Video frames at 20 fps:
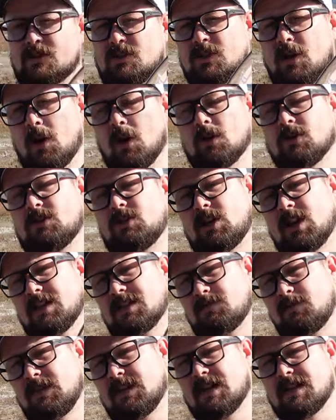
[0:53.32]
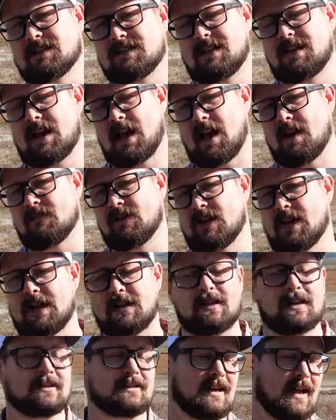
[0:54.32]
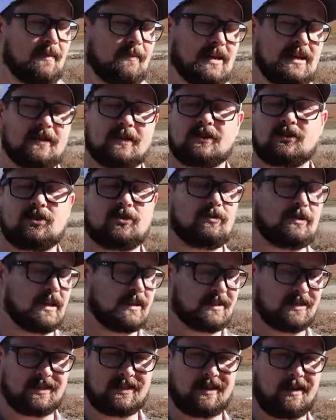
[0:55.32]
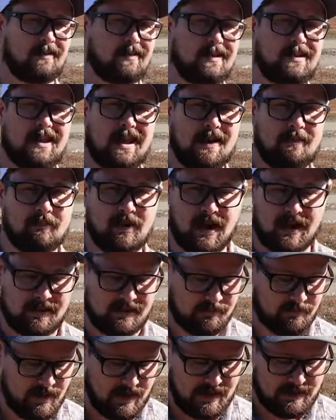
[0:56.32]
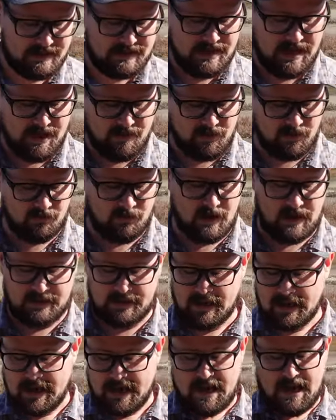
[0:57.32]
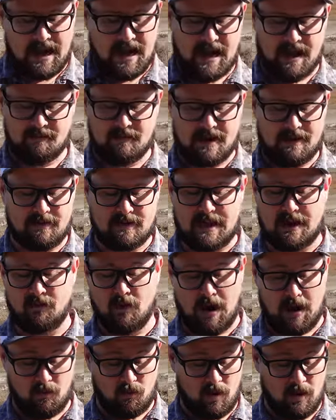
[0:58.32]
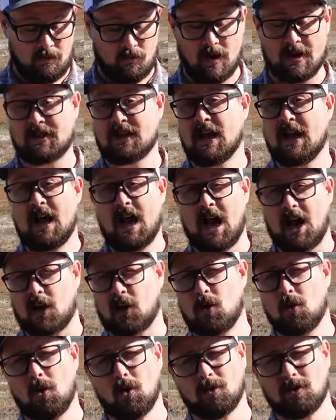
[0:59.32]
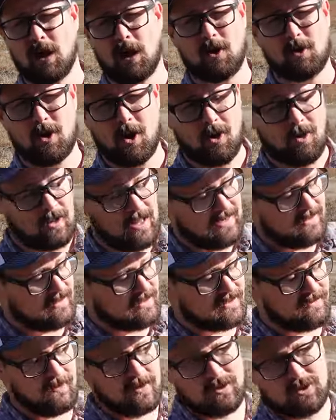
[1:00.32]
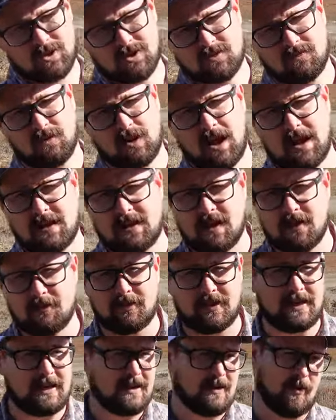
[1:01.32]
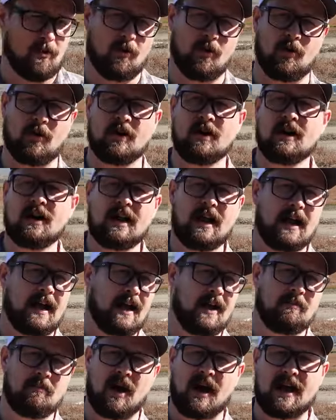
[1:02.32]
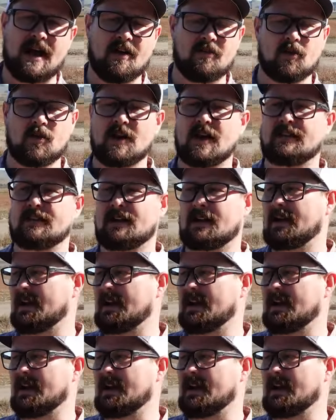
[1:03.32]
So just because they have a net does not mean that you necessarily can't buy them another one. Maybe they want one with a cool logo like this Ventures Fly Company, or my other net that